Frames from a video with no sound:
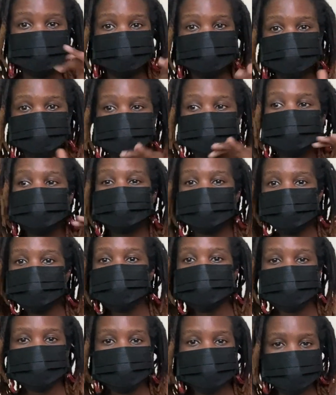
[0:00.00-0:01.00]
doing
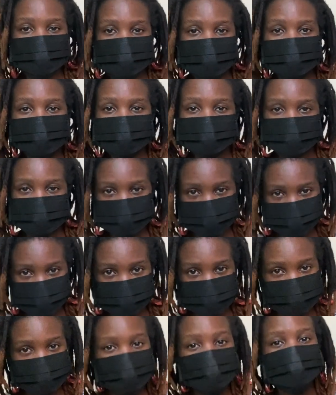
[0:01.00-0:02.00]
everything he told me to
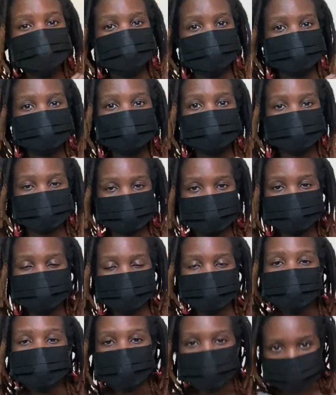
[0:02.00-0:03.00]
do, so that when I
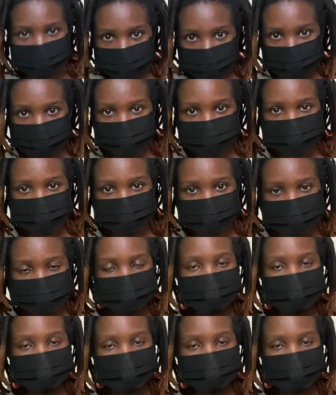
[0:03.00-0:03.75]
go back,